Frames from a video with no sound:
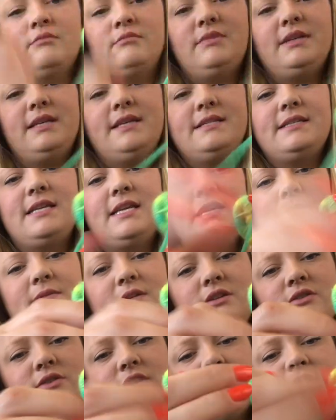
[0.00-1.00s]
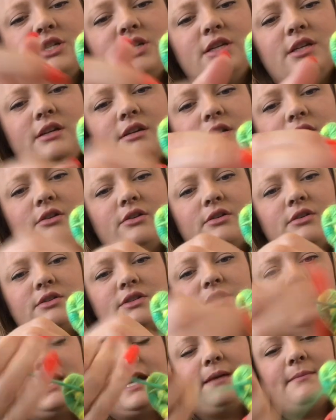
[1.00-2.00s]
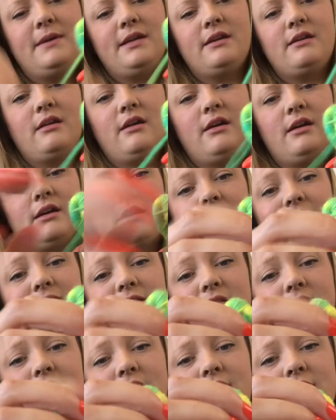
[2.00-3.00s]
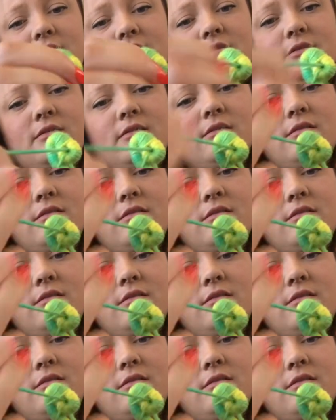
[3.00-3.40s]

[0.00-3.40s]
Please keep the direction you're stabbing consistent.